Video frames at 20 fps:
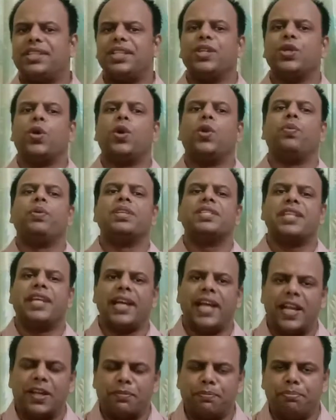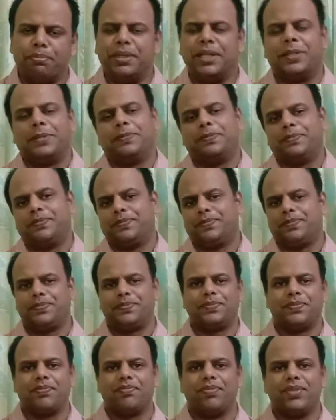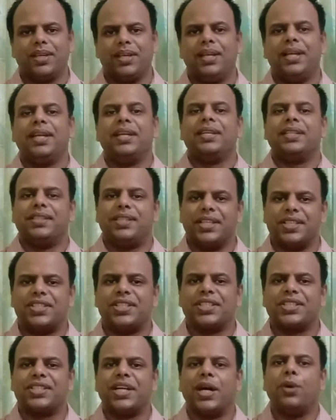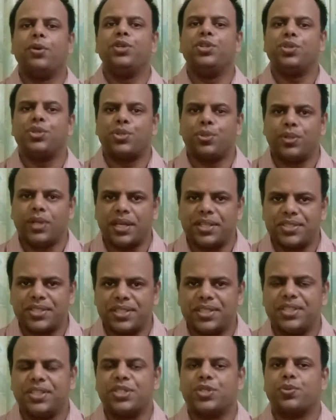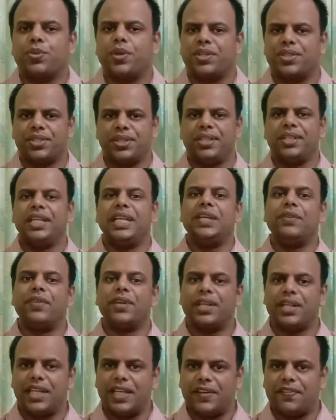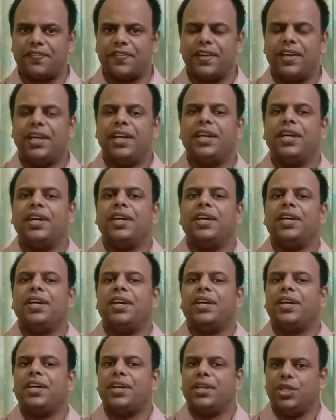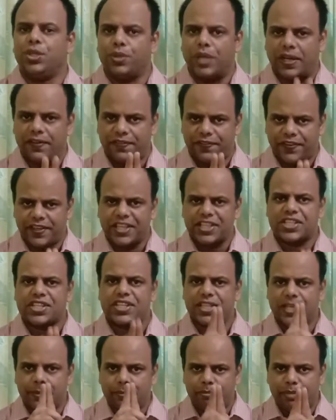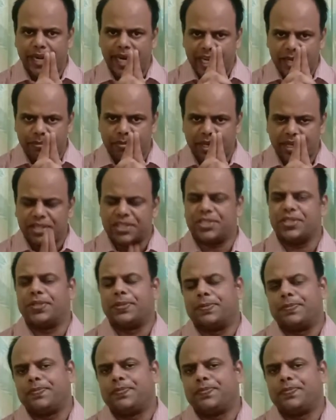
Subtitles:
They always helped me. This is how you should answer this question, even if you have faced a bad manager.